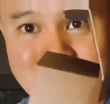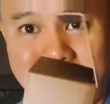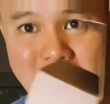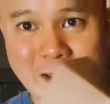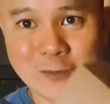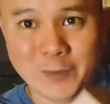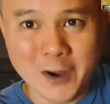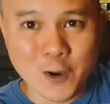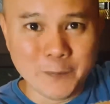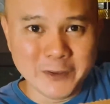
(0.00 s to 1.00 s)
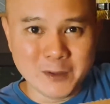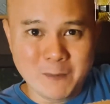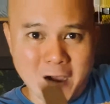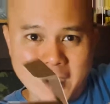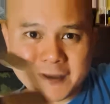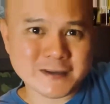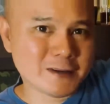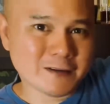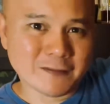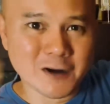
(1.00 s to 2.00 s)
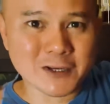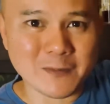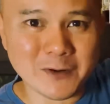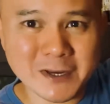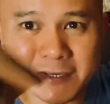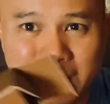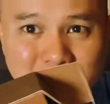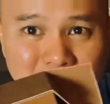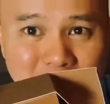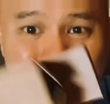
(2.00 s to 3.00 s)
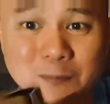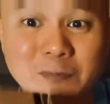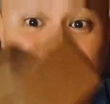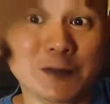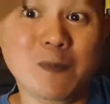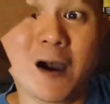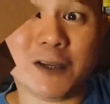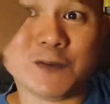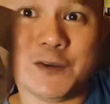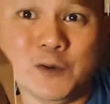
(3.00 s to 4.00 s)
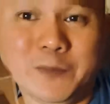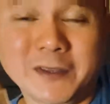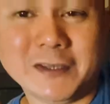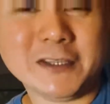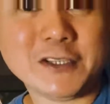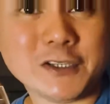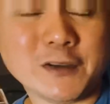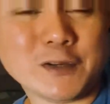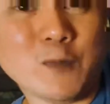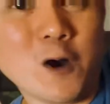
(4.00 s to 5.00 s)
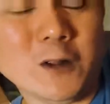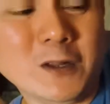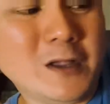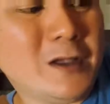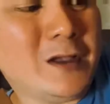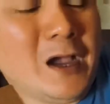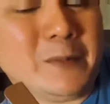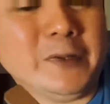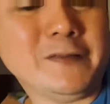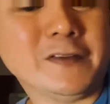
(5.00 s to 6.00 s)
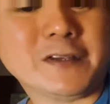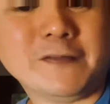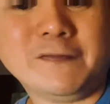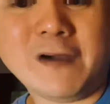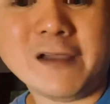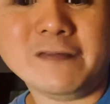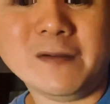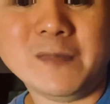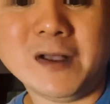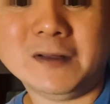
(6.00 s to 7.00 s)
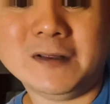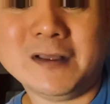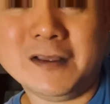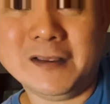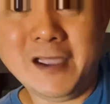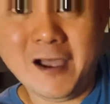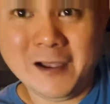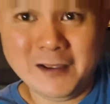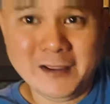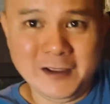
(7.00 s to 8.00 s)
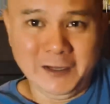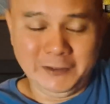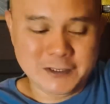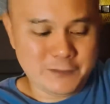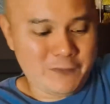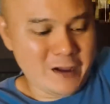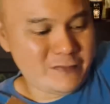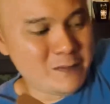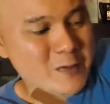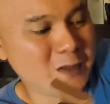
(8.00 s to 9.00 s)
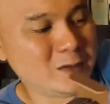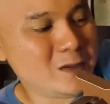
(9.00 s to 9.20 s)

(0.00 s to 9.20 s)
and when I opened the box, for some reason, its box was open. This is just a small, I believe it's a 5 ml. Yeah, it is a 5 ml